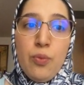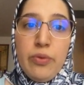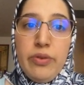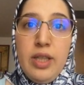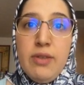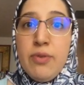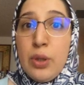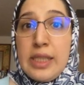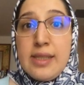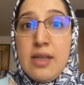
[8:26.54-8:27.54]
We
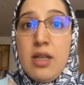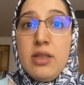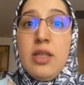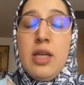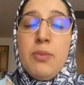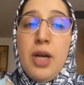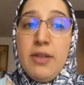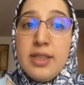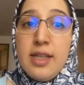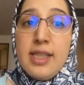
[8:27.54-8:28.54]
focused on
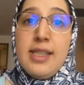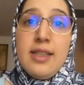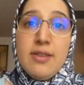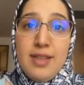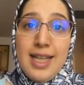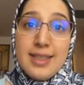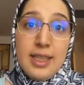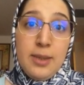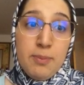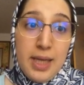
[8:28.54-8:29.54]
privatizing the
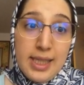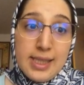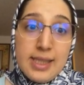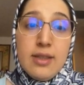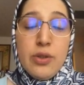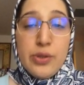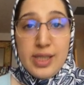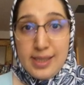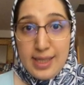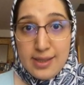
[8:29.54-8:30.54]
flattening base closeness
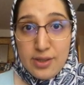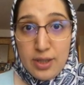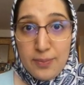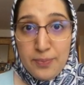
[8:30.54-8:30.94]
tester.